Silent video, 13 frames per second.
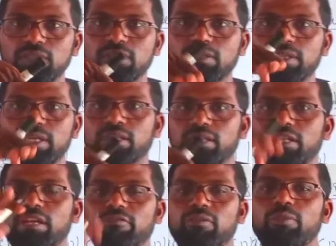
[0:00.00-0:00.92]
then
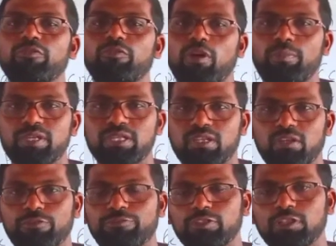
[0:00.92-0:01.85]
there will be formation
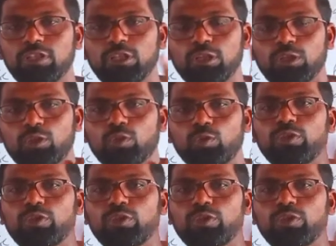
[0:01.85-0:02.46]
of two